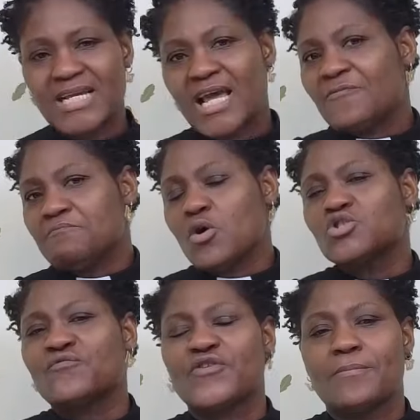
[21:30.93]
If
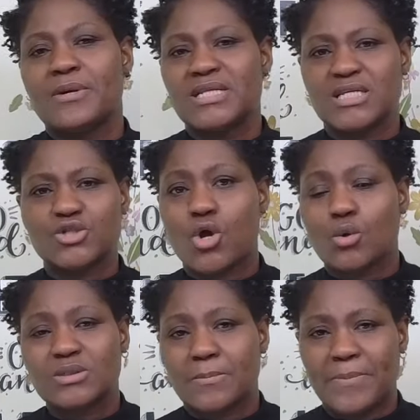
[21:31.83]
most of your money is
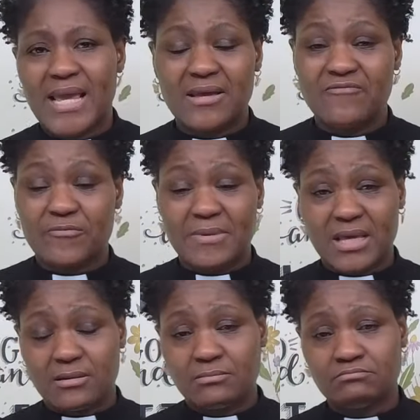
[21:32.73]
going to paying for
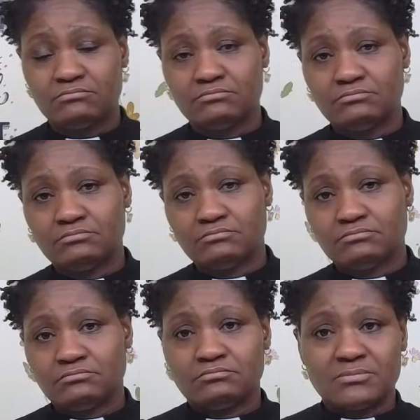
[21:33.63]
bill,
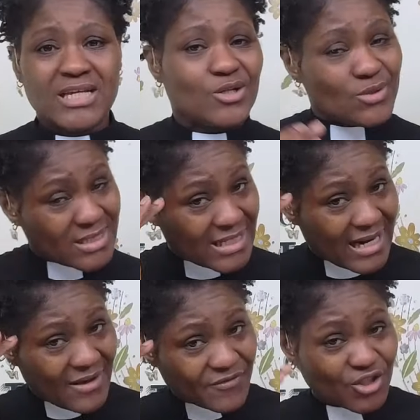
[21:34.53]
then you still
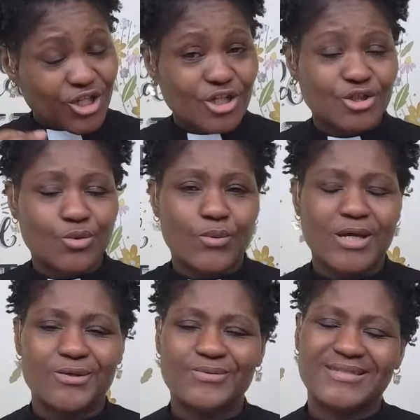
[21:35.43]
haven't changed the way
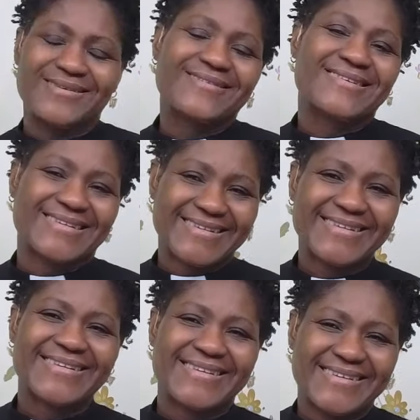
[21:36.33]
you think.
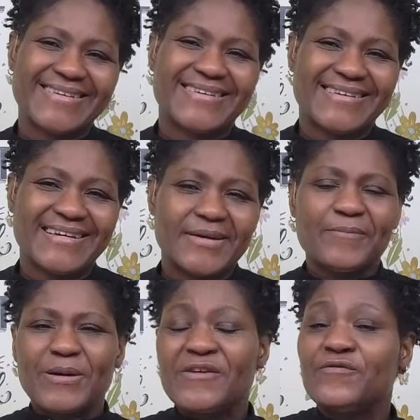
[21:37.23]

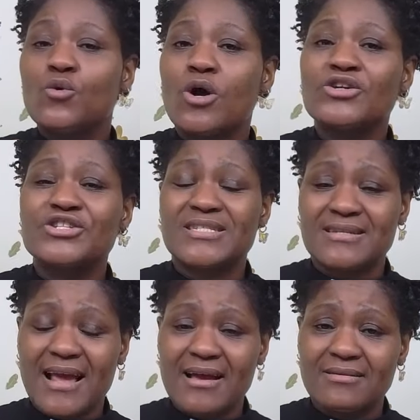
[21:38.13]
But if you
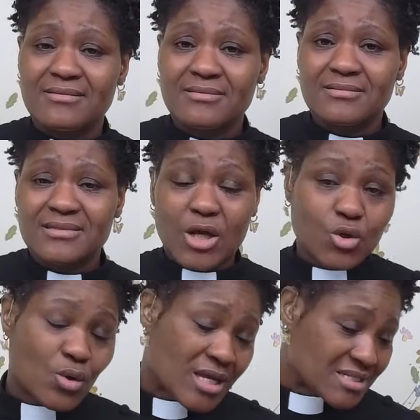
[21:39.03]
understand that
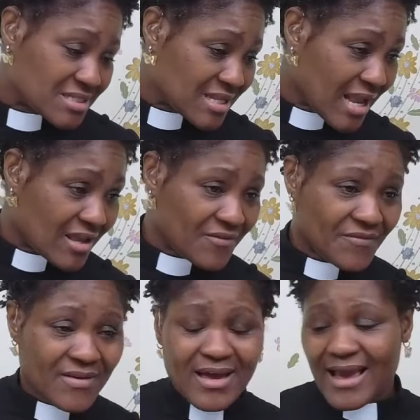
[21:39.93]
you can save
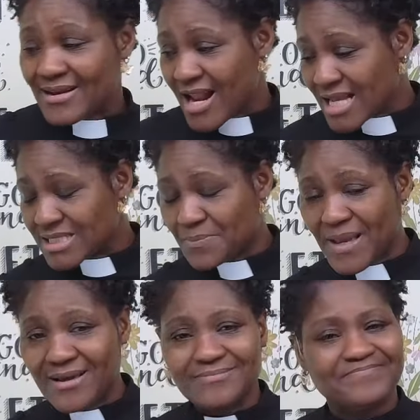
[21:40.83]
and not
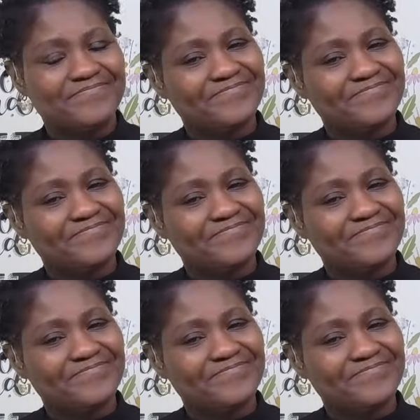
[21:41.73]
spend,